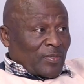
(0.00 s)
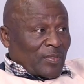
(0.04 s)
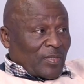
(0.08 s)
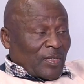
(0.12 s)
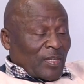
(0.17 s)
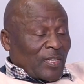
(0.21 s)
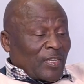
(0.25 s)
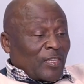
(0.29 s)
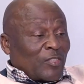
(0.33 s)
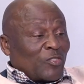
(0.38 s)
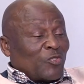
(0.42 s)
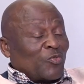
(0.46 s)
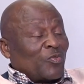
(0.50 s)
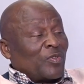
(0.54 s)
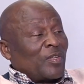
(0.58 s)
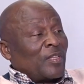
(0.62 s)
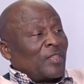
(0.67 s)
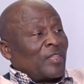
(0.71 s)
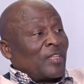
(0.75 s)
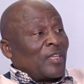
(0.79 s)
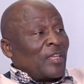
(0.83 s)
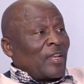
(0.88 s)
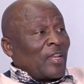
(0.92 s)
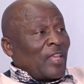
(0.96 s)
during
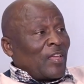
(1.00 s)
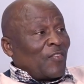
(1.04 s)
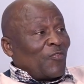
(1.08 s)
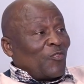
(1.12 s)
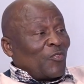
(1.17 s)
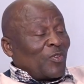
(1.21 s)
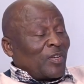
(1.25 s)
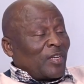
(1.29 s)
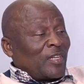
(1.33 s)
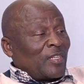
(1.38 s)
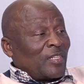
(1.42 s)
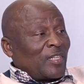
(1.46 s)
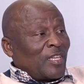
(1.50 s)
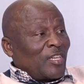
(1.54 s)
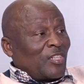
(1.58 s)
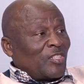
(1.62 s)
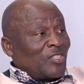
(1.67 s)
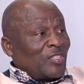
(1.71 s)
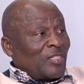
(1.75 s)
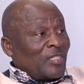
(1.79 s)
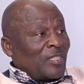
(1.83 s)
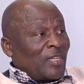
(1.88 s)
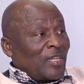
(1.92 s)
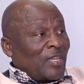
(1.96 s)
their life
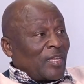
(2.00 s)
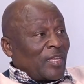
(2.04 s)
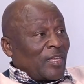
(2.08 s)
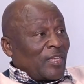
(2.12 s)
orientation